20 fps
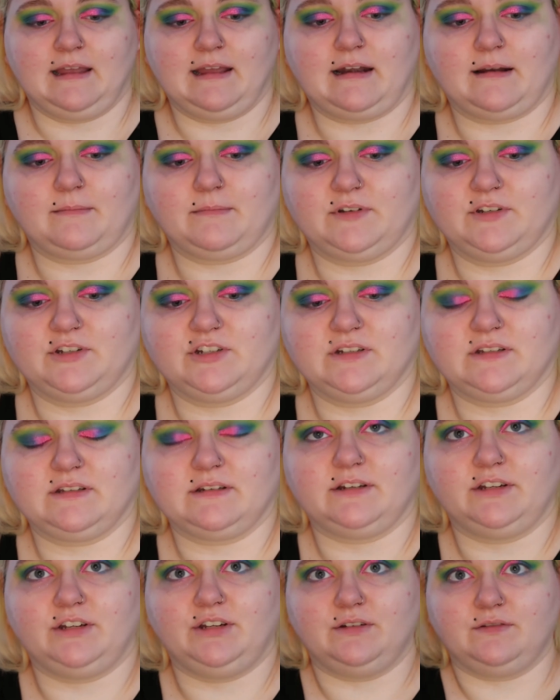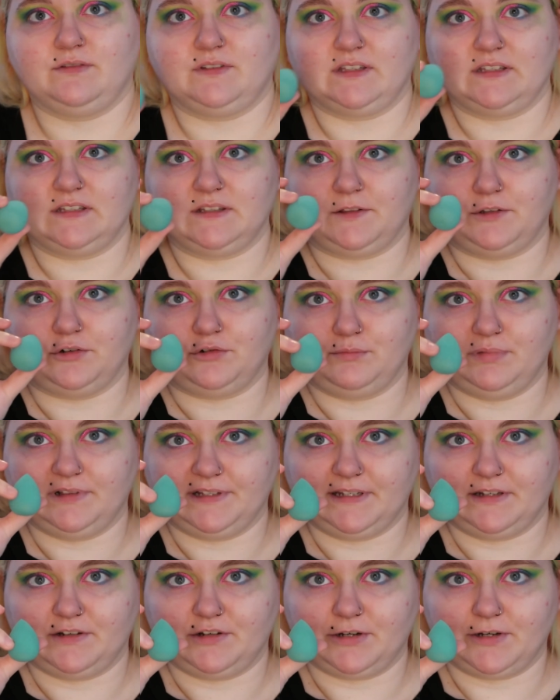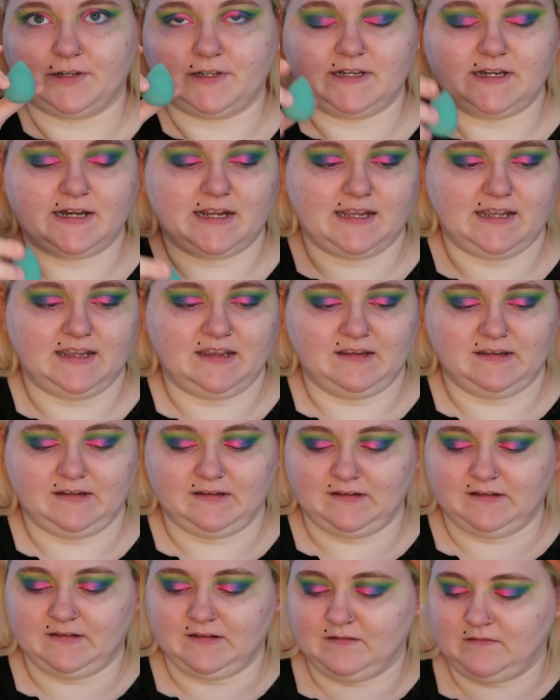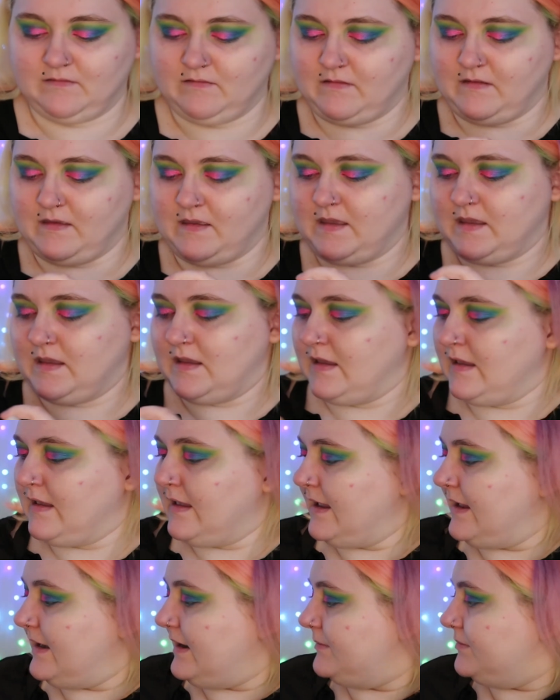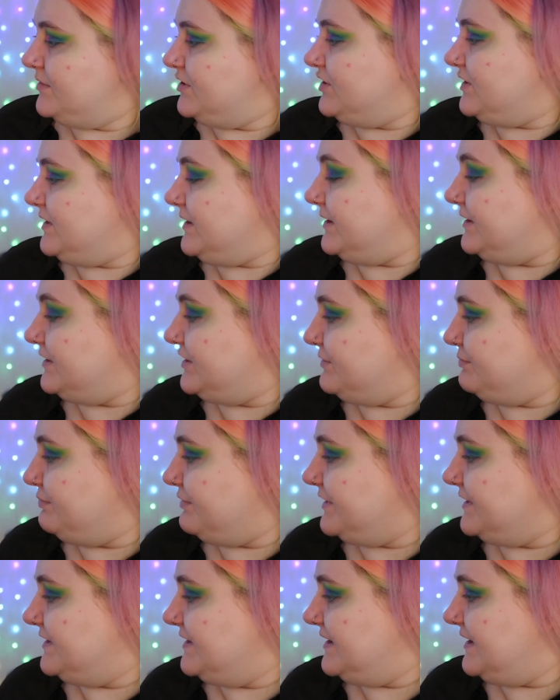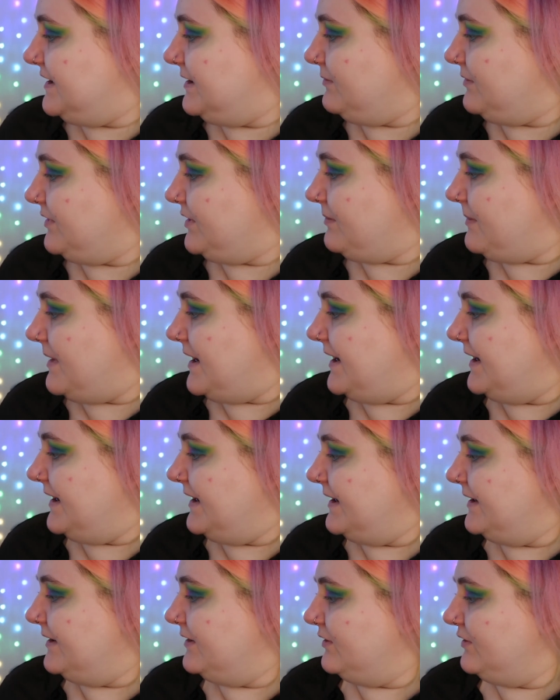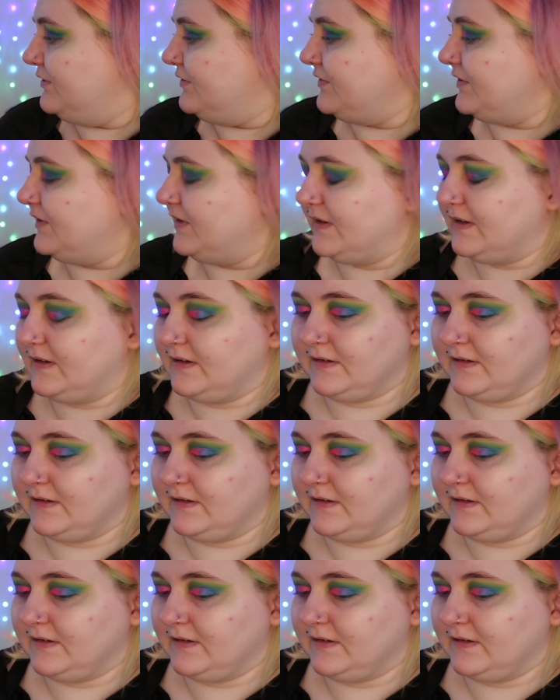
And I'm just going to use this little blender today. And I'm just going to spritz it with my e.l.f.